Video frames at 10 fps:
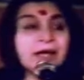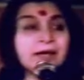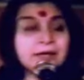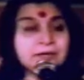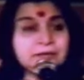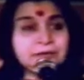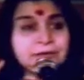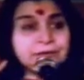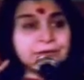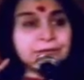
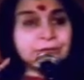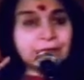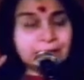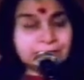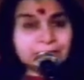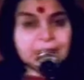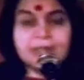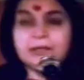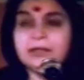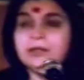And one other
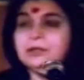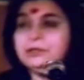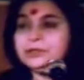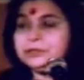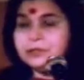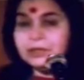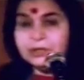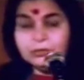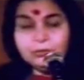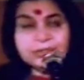thing which
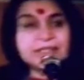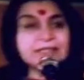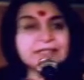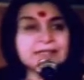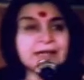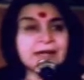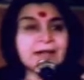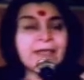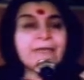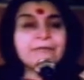you must understand,